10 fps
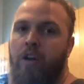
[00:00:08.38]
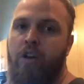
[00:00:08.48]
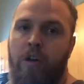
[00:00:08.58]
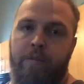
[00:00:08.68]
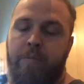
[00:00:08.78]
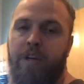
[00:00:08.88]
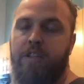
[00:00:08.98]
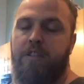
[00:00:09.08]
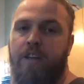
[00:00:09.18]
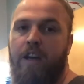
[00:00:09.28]
I know
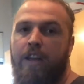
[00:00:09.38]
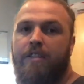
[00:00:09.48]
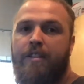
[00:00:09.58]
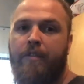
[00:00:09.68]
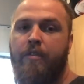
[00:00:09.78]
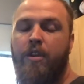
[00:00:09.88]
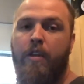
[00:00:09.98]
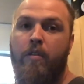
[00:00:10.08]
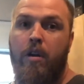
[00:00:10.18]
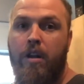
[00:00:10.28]
everybody's diet's different,
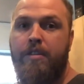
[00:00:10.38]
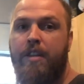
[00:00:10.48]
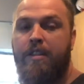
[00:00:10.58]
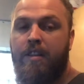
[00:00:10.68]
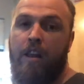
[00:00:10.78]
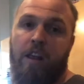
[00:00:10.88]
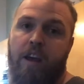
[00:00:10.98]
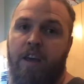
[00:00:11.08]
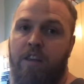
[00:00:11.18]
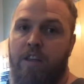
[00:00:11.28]
everyone has things they
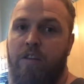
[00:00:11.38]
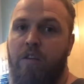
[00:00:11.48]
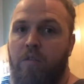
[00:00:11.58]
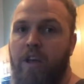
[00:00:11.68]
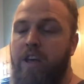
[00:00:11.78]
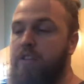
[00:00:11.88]
like and they don't like.